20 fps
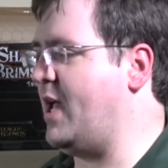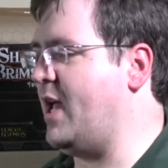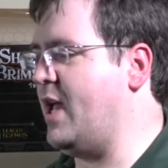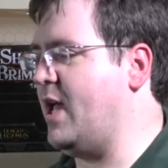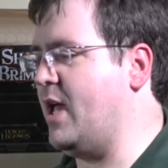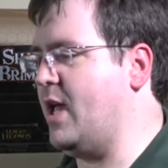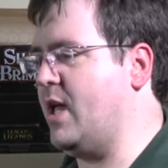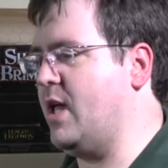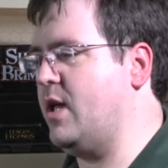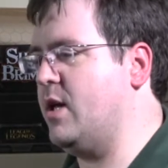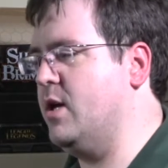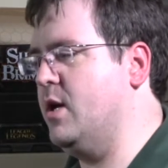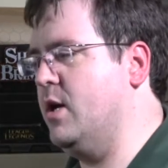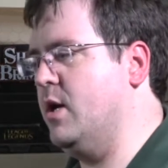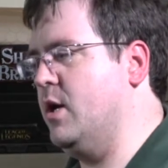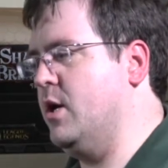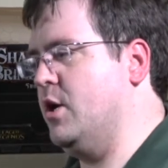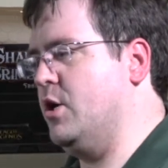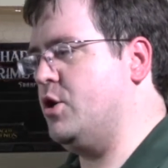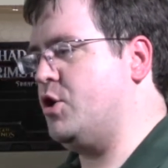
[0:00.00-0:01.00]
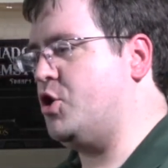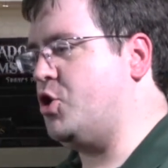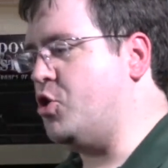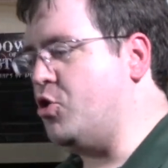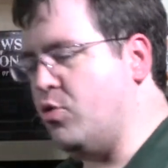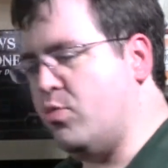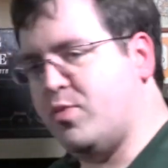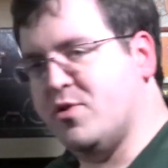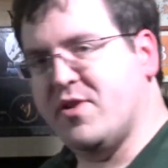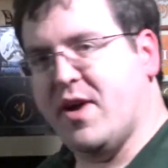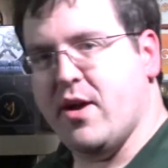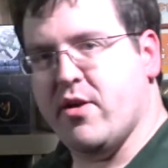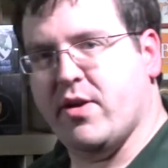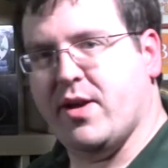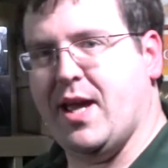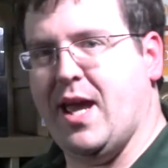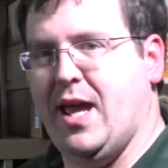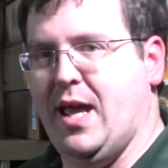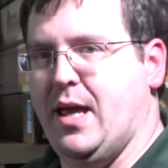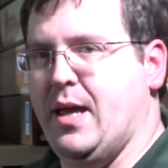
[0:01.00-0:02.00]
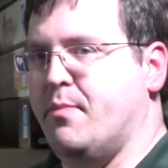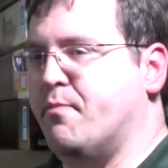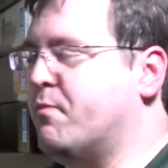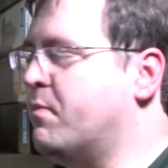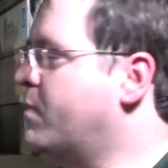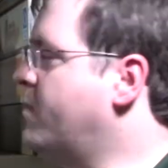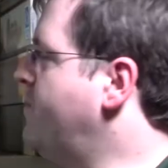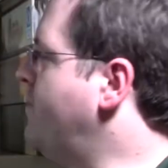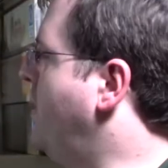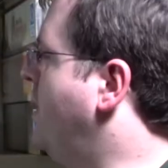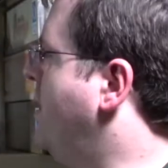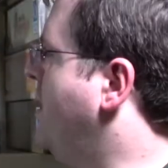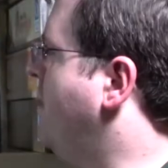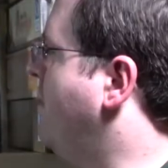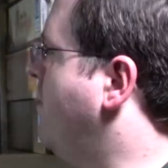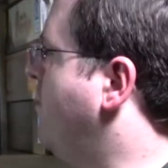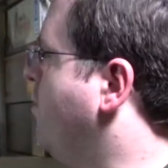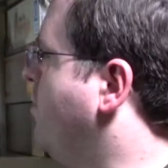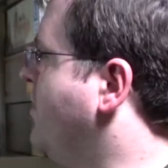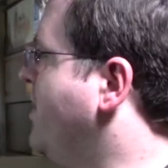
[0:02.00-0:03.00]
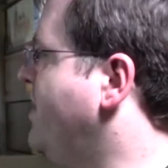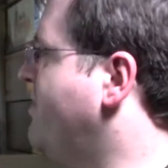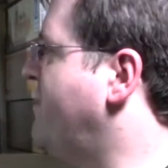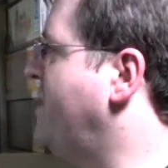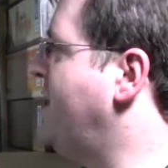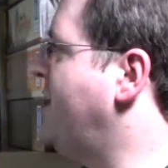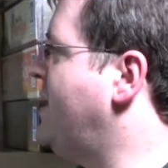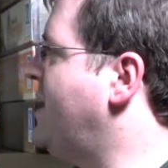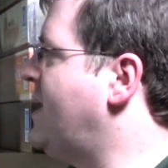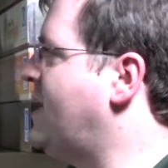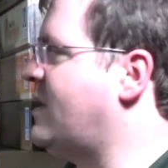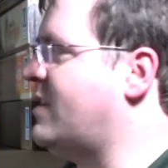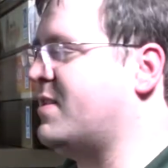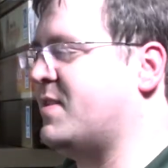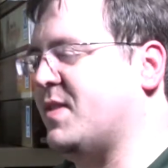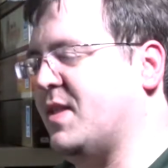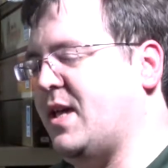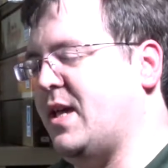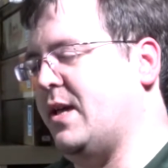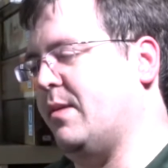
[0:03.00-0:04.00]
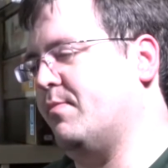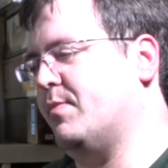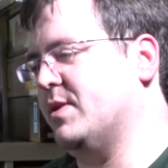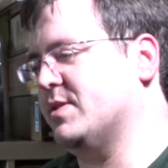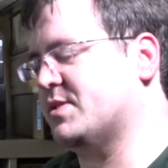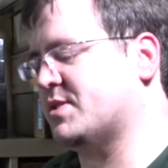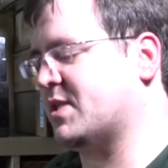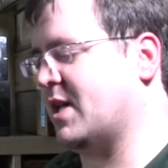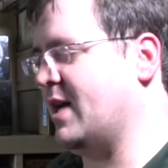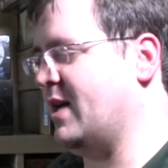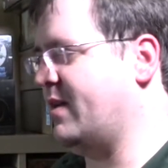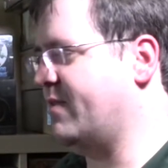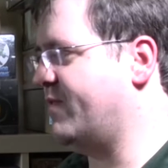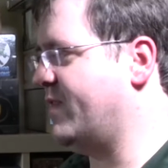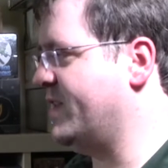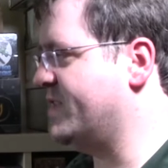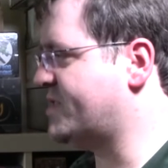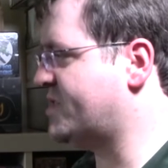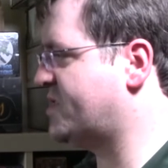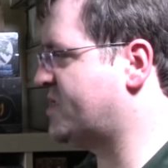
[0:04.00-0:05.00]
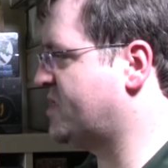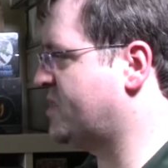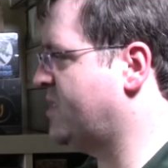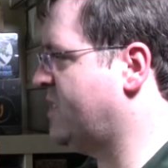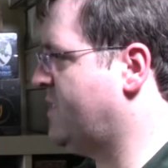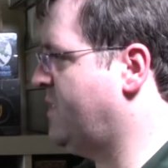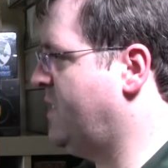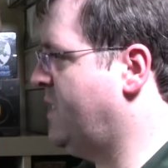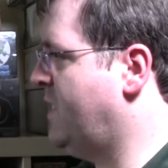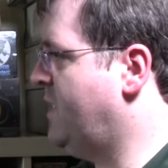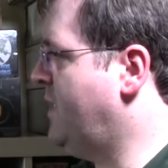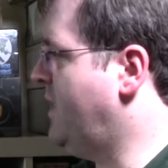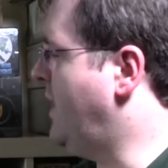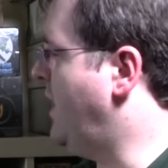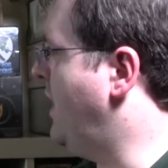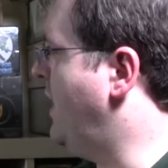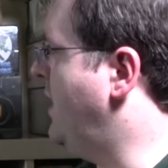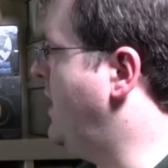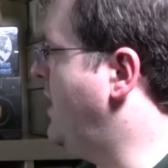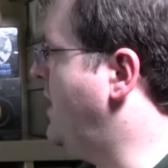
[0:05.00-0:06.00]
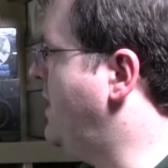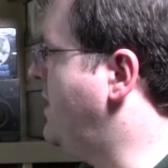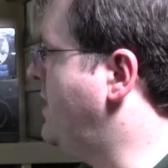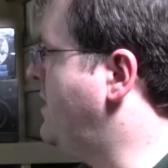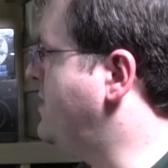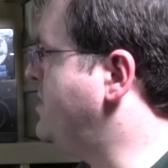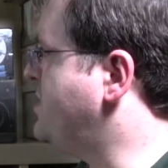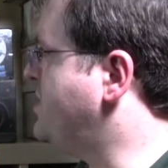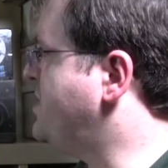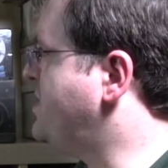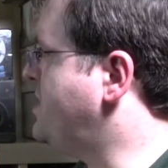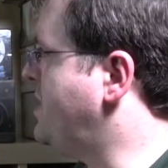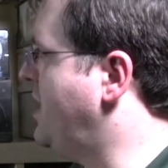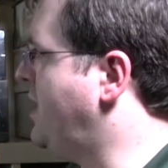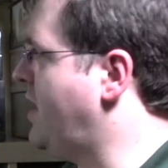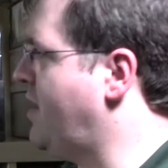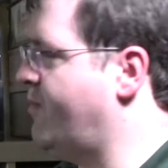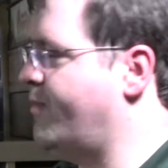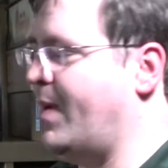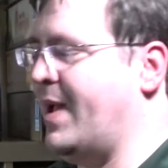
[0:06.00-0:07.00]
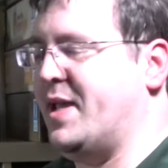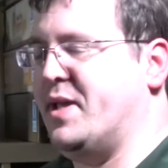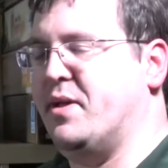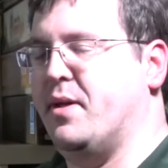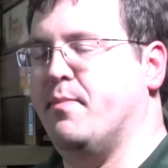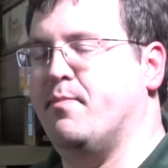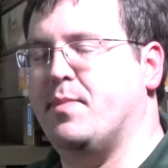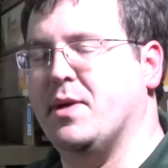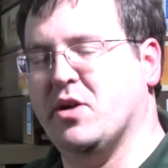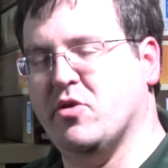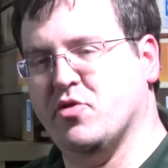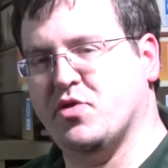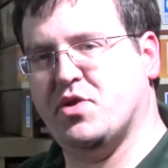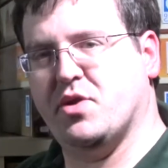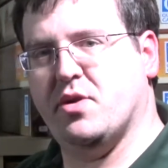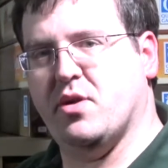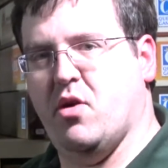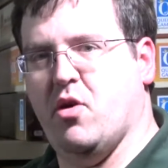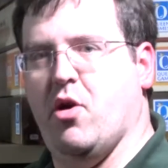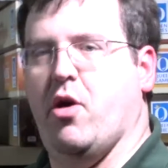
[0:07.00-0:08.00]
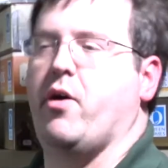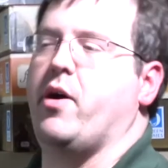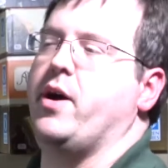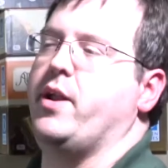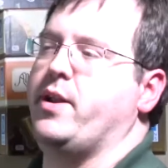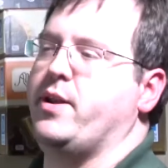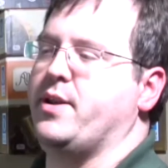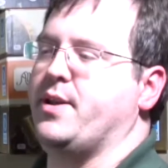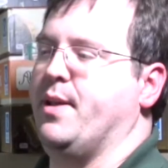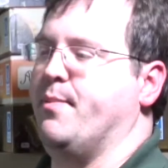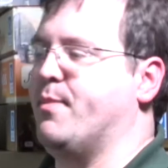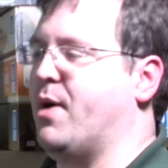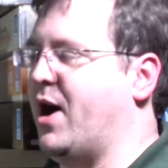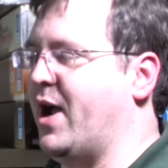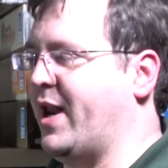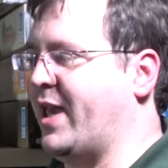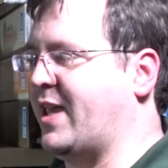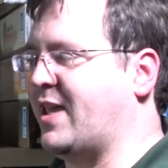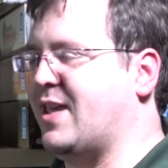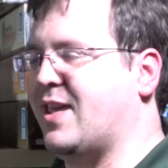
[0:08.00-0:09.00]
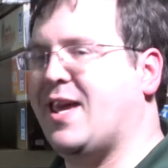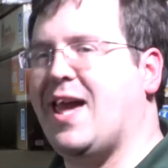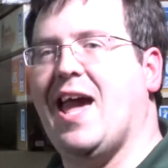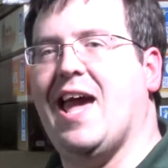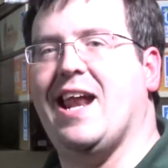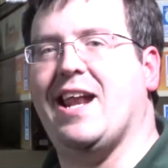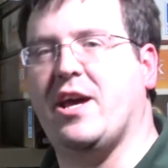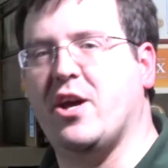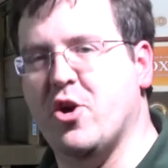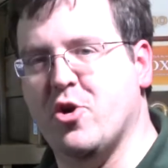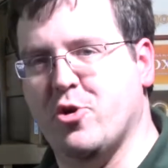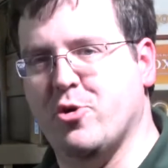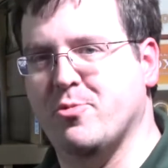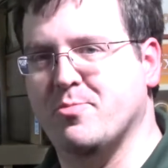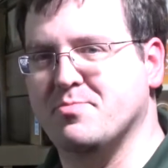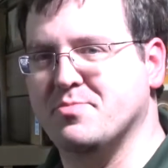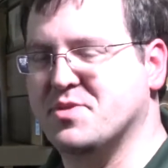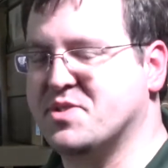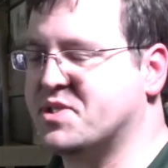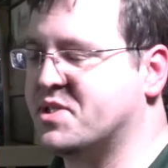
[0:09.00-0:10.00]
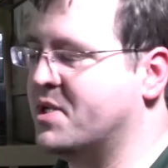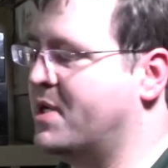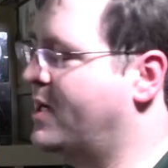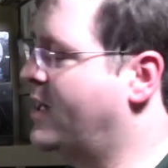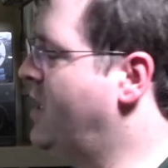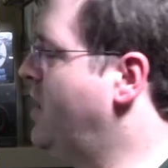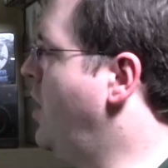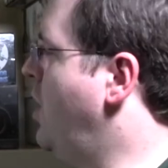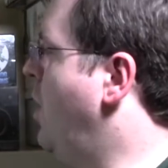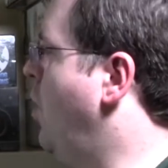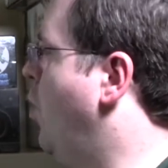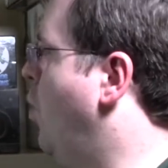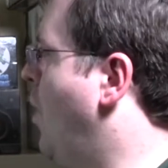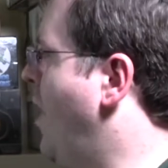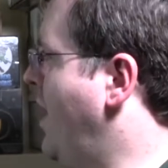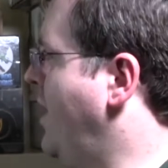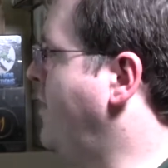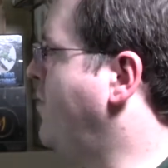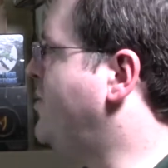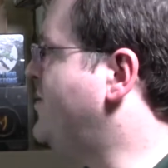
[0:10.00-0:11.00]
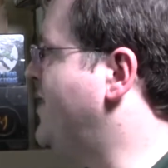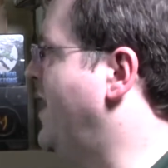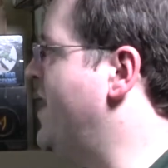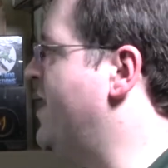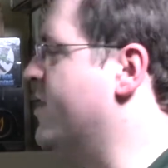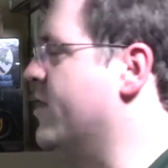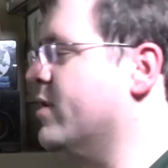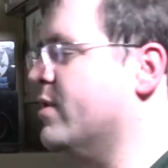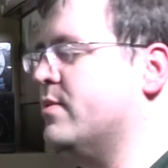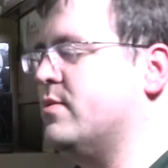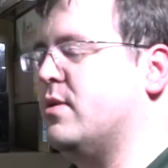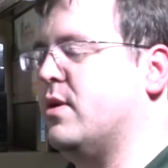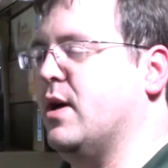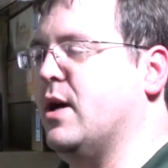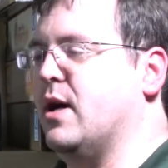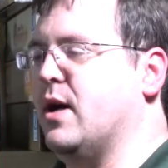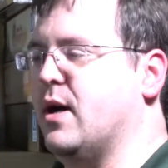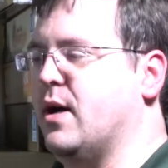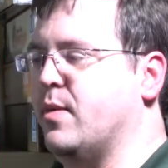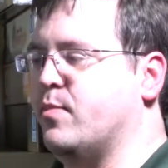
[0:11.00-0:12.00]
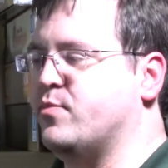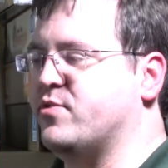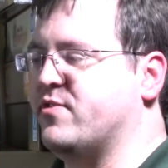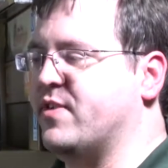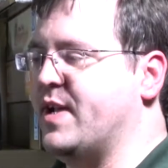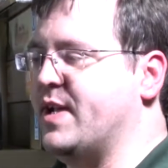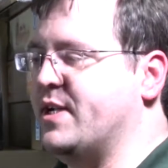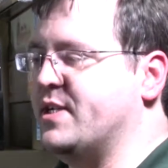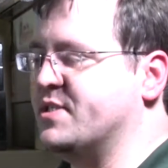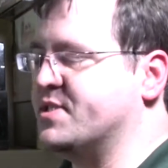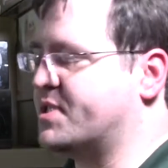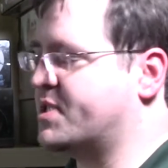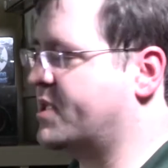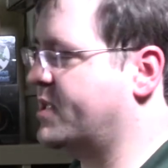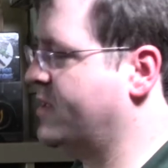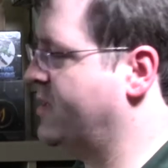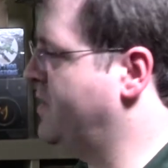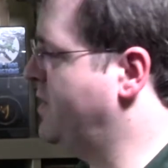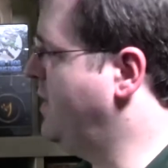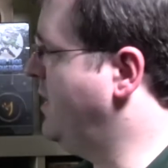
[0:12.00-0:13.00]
a 2-player game. Really neat theme. It's kind of this city built on demonic catacombs. One player plays